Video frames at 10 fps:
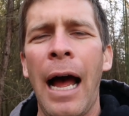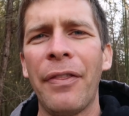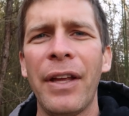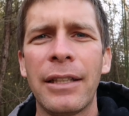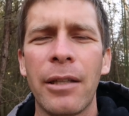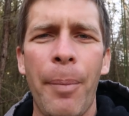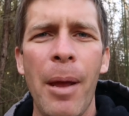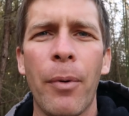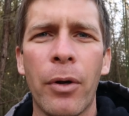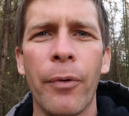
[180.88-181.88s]
I think some
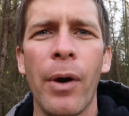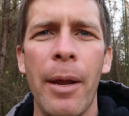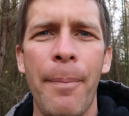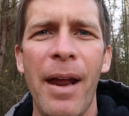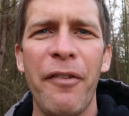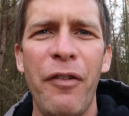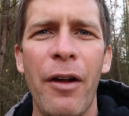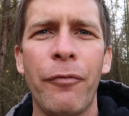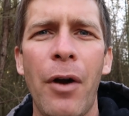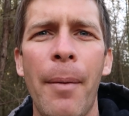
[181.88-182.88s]
people could really
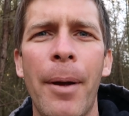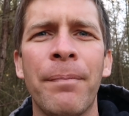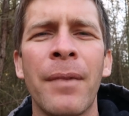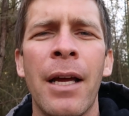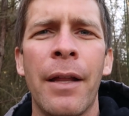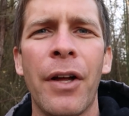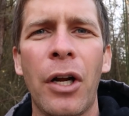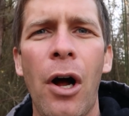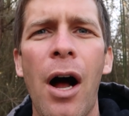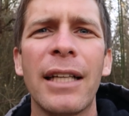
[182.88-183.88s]
benefit from it. The
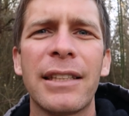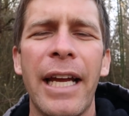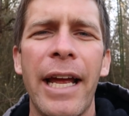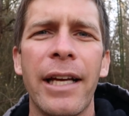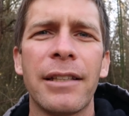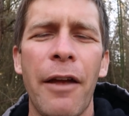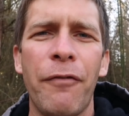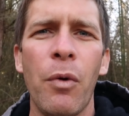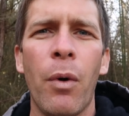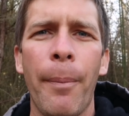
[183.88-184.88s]
cost is
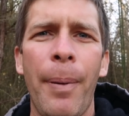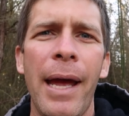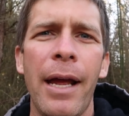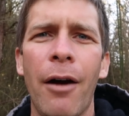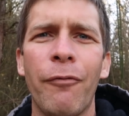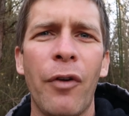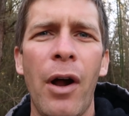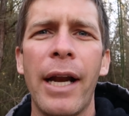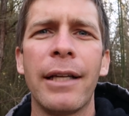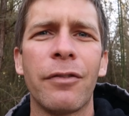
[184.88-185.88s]
if you want to pay up
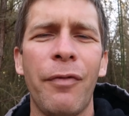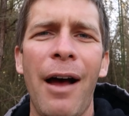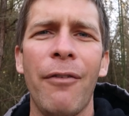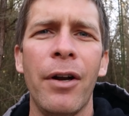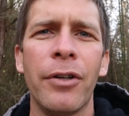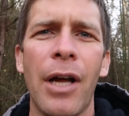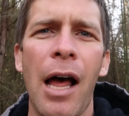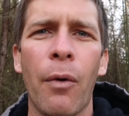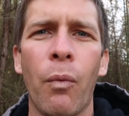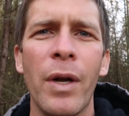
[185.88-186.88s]
front, it's a
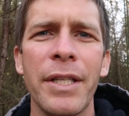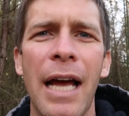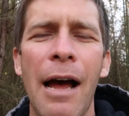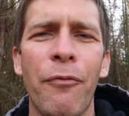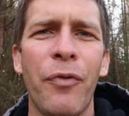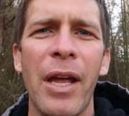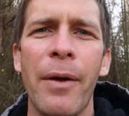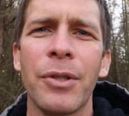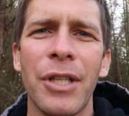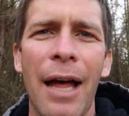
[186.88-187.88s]
$500 one-time
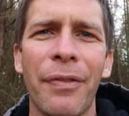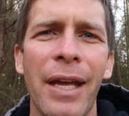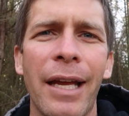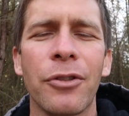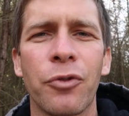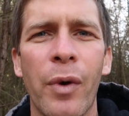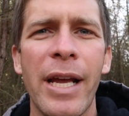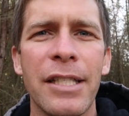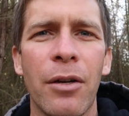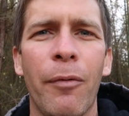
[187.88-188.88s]
fee, which I think is
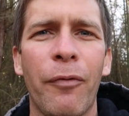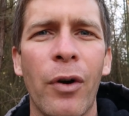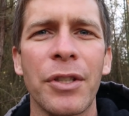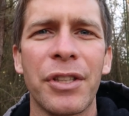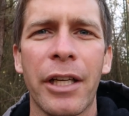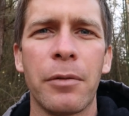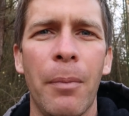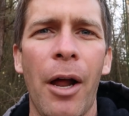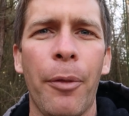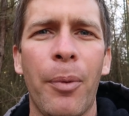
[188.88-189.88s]
reasonable for a
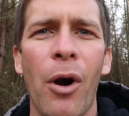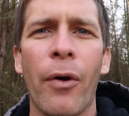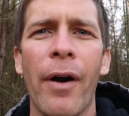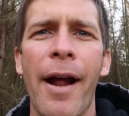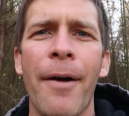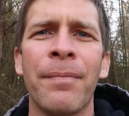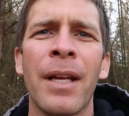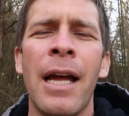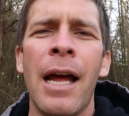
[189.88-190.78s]
six-month program.